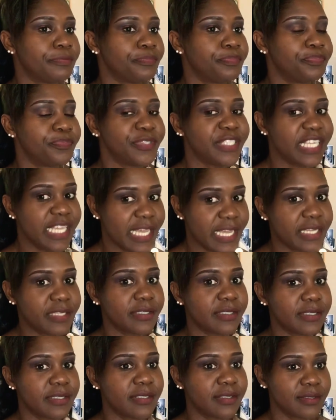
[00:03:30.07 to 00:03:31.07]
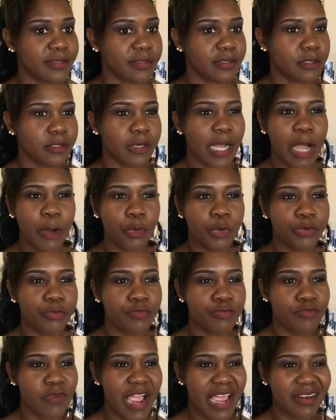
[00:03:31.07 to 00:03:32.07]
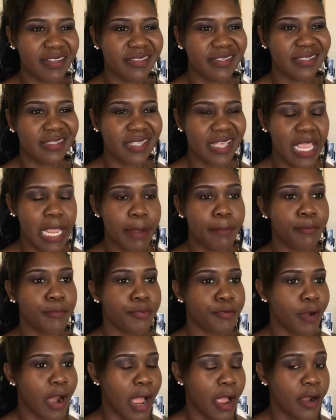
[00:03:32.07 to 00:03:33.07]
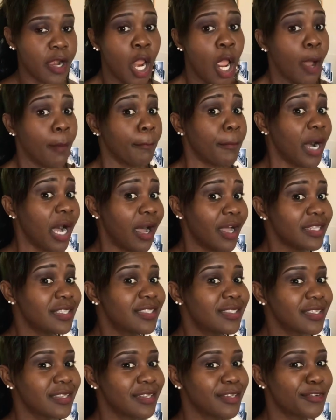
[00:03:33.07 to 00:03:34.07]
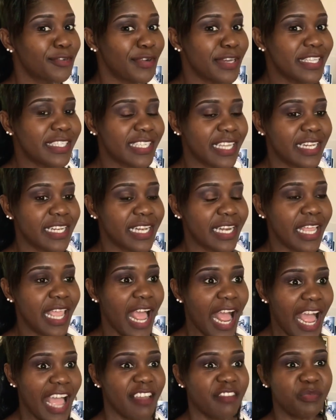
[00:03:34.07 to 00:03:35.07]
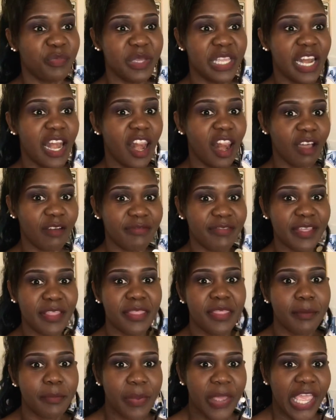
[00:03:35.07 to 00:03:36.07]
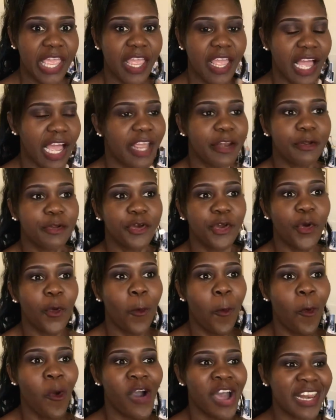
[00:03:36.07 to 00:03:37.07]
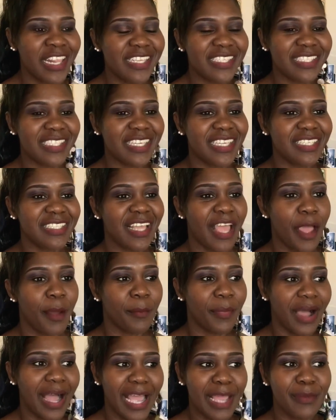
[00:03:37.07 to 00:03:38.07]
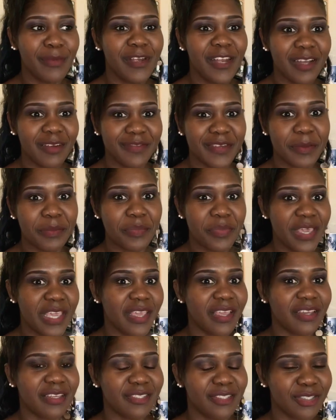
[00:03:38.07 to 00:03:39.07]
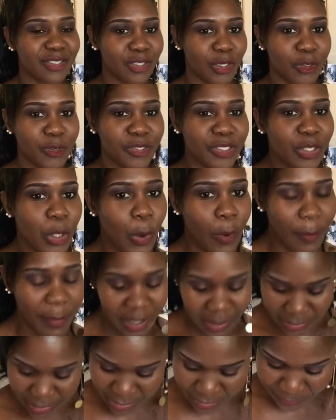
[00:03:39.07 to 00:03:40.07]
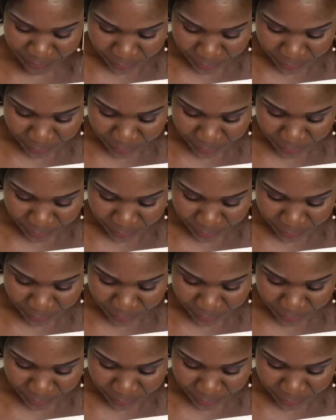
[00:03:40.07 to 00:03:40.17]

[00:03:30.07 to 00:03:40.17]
Yes, so I would rather say brown, but recently I've been loving the pink. I don't know what is it, but I'm loving pink so much.